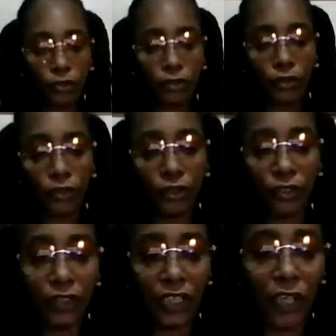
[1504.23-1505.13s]
I
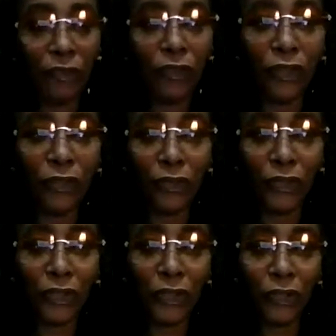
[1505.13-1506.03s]
got real
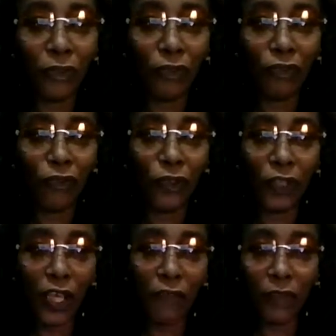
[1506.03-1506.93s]
four
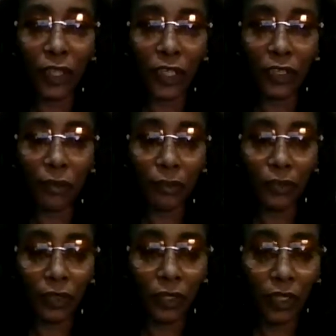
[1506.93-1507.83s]
lifetimes
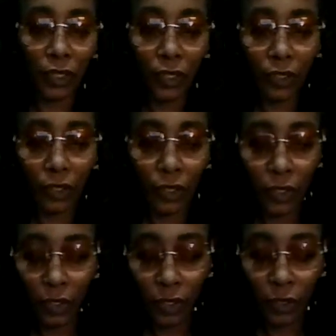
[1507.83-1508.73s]

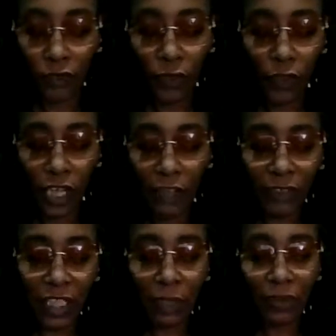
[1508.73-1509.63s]

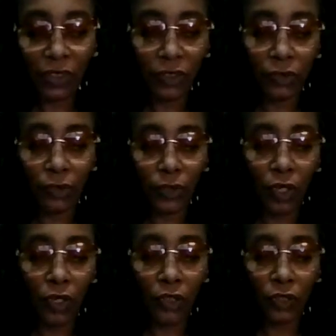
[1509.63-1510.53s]
that are
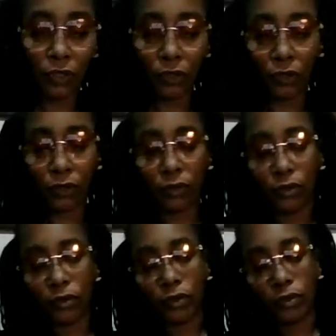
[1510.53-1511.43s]
dogging you.
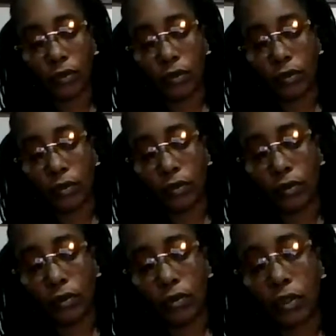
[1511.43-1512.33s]

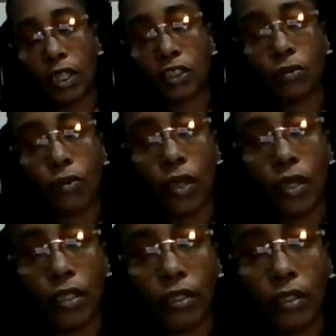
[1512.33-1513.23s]
That's why
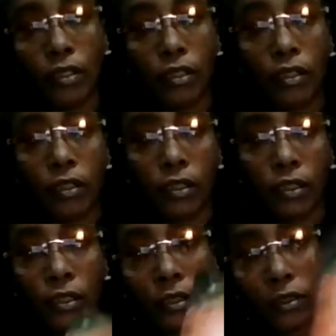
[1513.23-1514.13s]

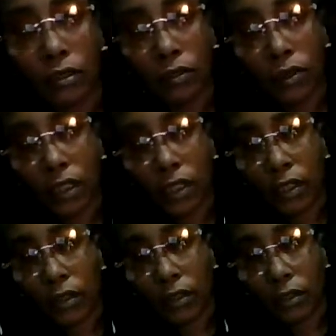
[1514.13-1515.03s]
you can't
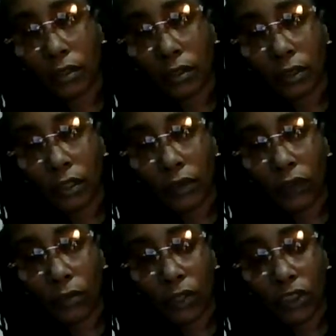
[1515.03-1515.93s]
live your
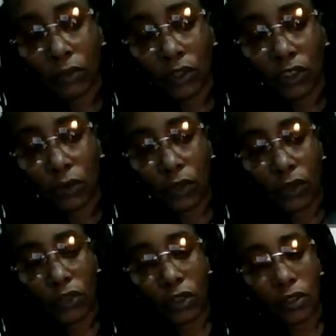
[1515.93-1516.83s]
bliss with this person.
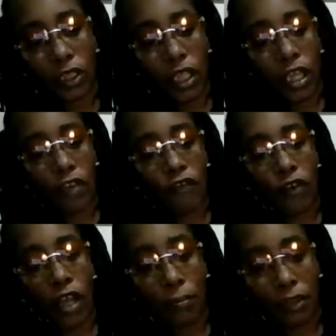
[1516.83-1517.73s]
They have four
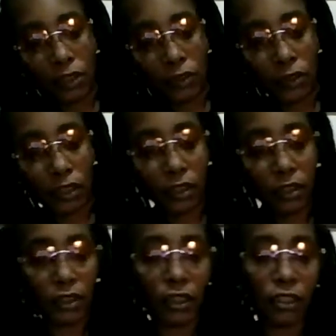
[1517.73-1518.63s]
opportunities to
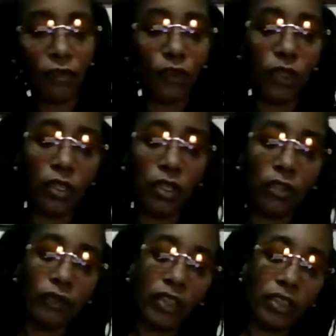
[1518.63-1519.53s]
give you love and they
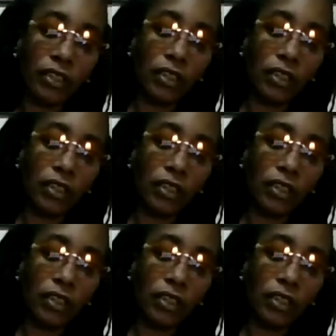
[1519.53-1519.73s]
didn't.